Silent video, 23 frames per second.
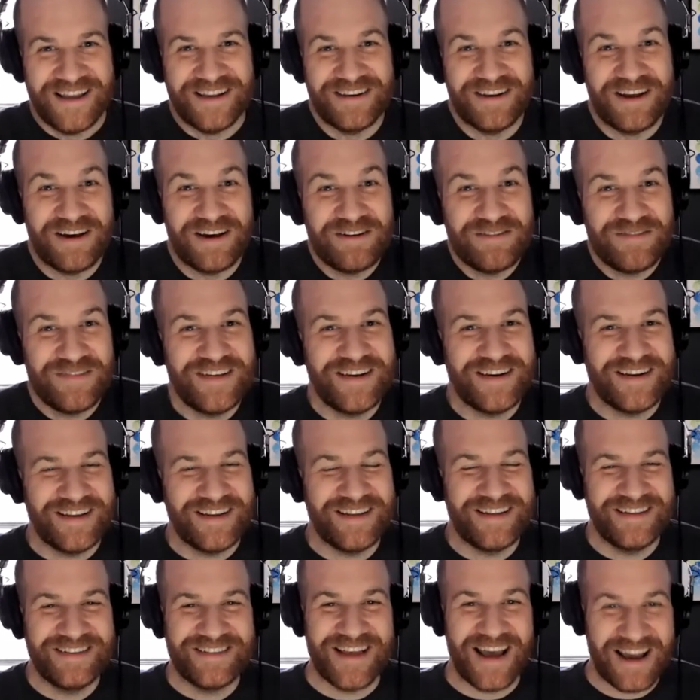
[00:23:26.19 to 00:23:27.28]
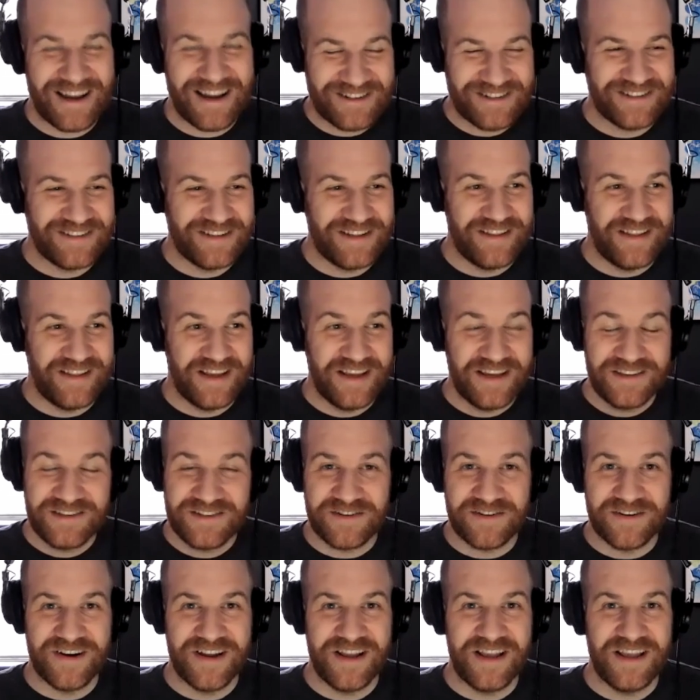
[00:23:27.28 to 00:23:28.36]
None of it is actually the
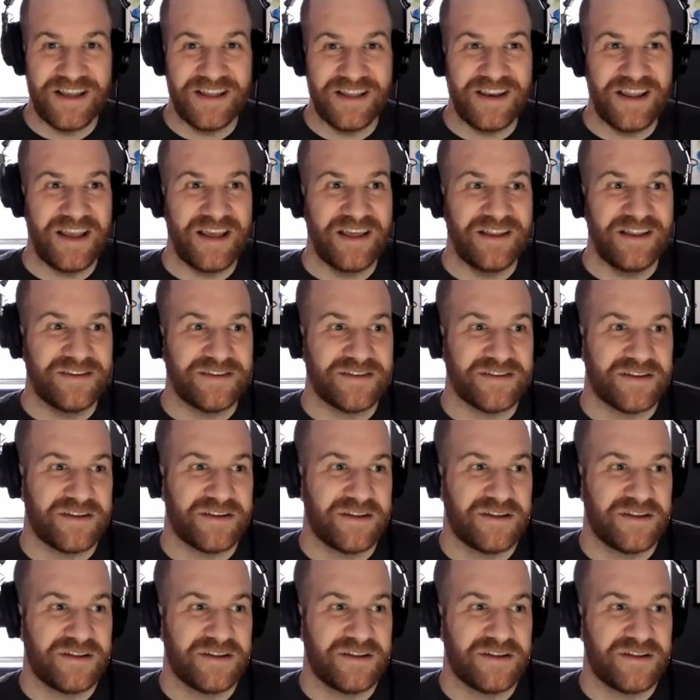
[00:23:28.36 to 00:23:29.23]
answer, and